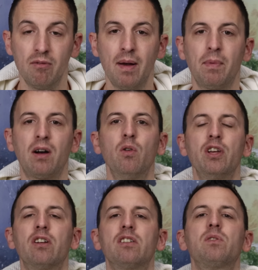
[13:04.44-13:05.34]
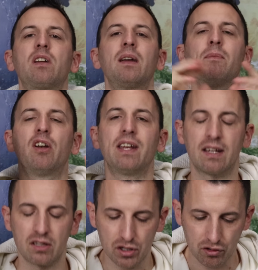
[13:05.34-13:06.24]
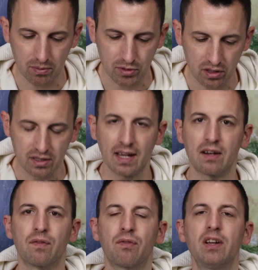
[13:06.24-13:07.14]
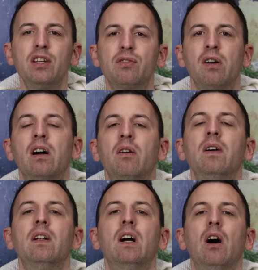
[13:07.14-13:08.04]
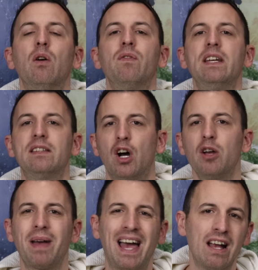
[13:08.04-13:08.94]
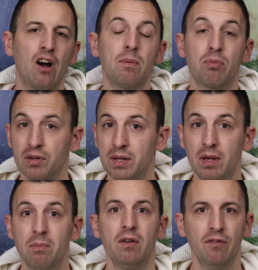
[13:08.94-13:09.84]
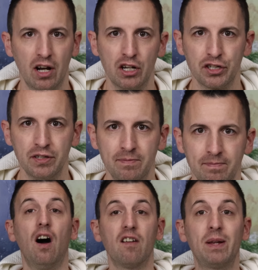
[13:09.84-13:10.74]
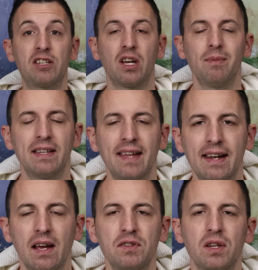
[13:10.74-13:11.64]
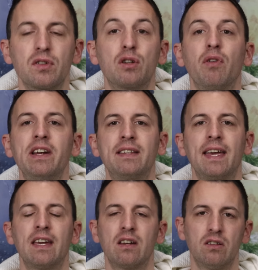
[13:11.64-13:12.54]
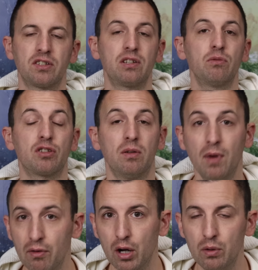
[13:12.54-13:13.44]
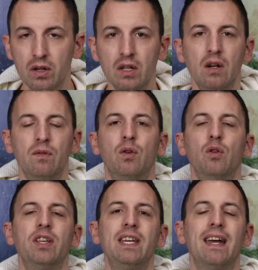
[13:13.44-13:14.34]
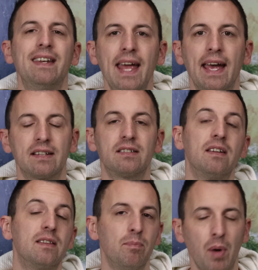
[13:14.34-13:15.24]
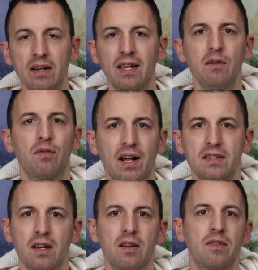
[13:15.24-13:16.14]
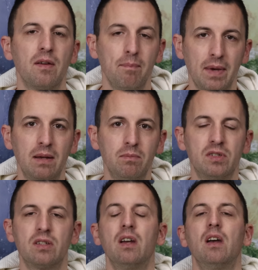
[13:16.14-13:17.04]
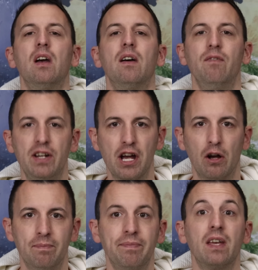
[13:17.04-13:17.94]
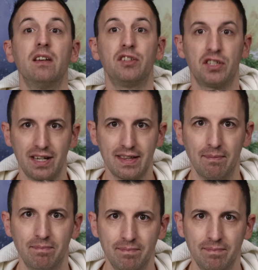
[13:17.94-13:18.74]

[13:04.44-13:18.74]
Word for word: Remember, all you got to do is click my link in the description to get a free trial of the Type AI Premium version. I've been SciManDan, have yourselves a great day and I'll see you tomorrow for the next Debunking Flat Earth Memes video. See you then.